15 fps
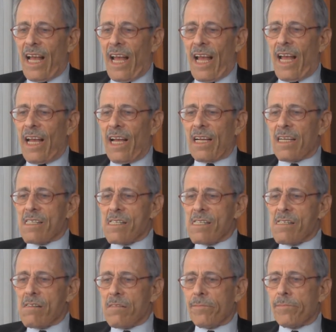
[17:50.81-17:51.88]

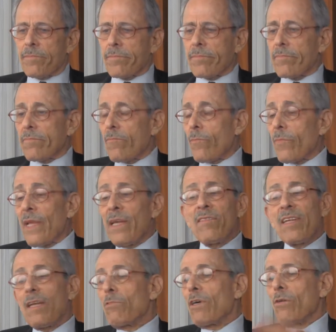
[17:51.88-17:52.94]
And he
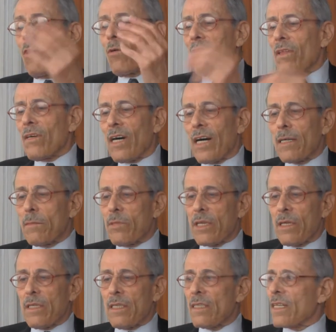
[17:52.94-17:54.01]
said, well, go to the
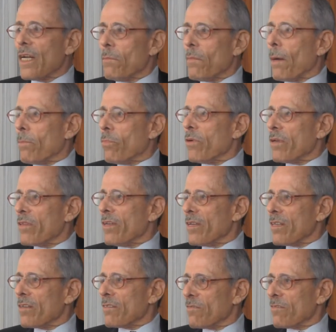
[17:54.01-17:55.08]
library and come up with
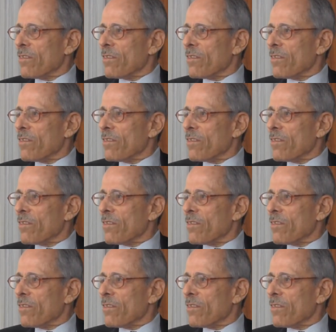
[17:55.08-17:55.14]
a